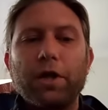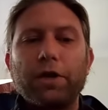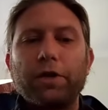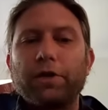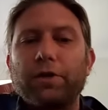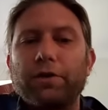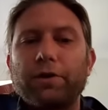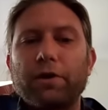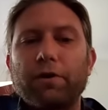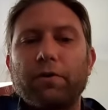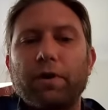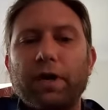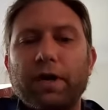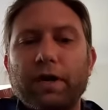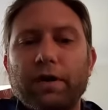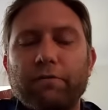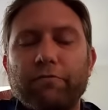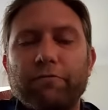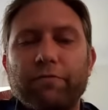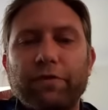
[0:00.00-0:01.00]
You know, I
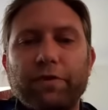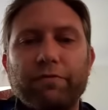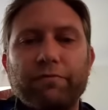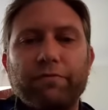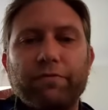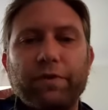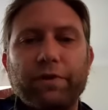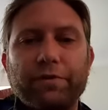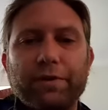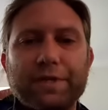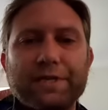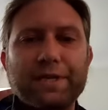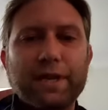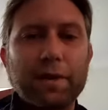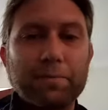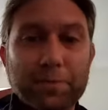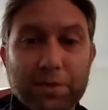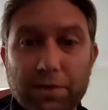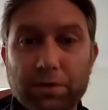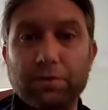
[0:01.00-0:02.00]
have a very
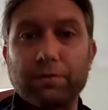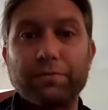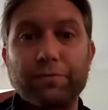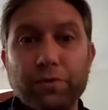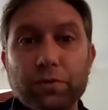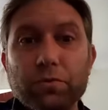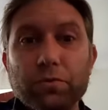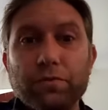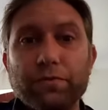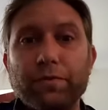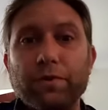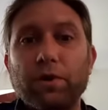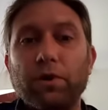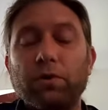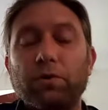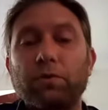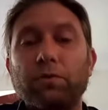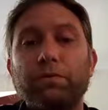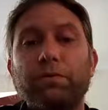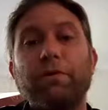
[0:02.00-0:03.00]
skeptical view of the
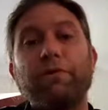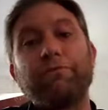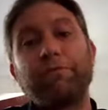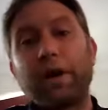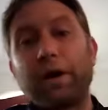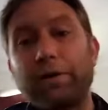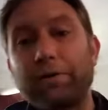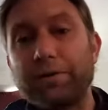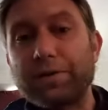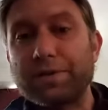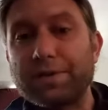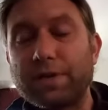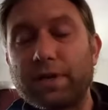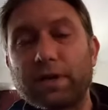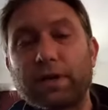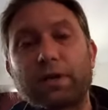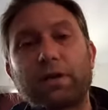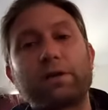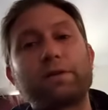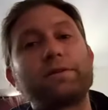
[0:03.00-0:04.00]
whole virus thing,
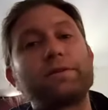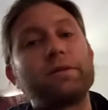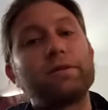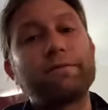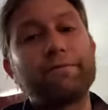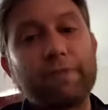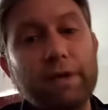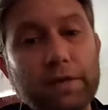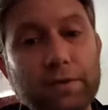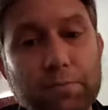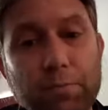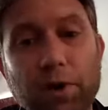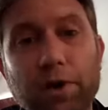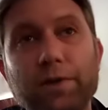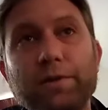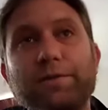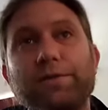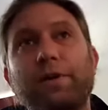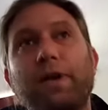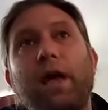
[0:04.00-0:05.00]
and I see the face
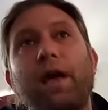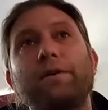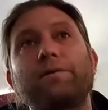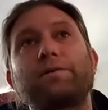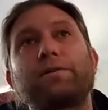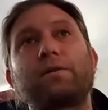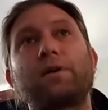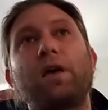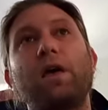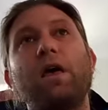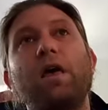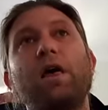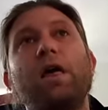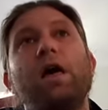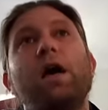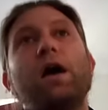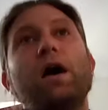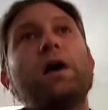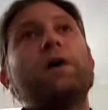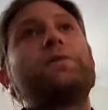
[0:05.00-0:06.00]
mask as
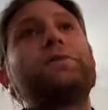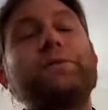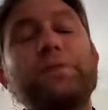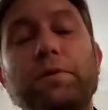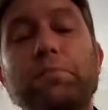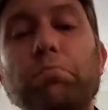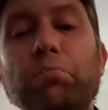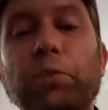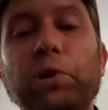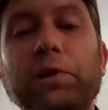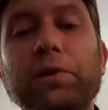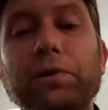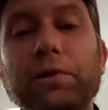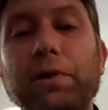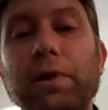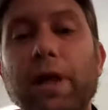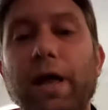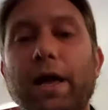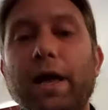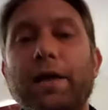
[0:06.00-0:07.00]
a symbol,
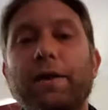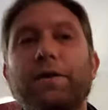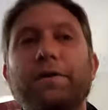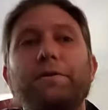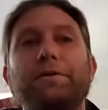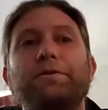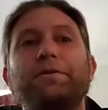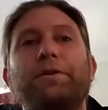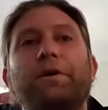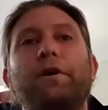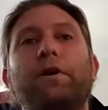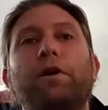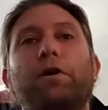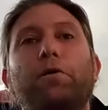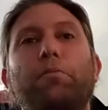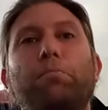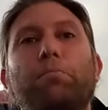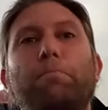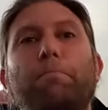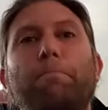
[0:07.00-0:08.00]

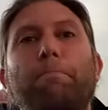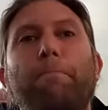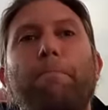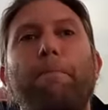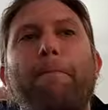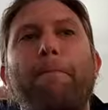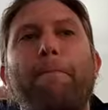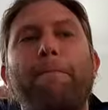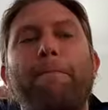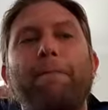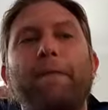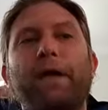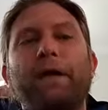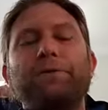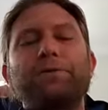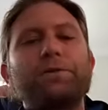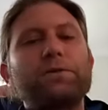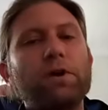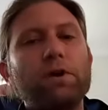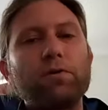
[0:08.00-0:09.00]
and
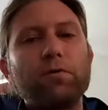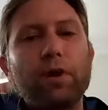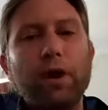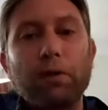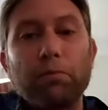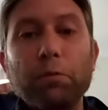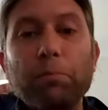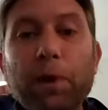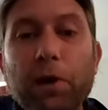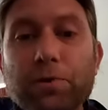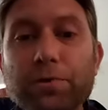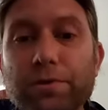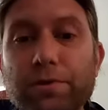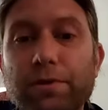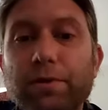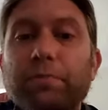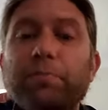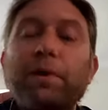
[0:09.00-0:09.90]
so I'm opposed to it.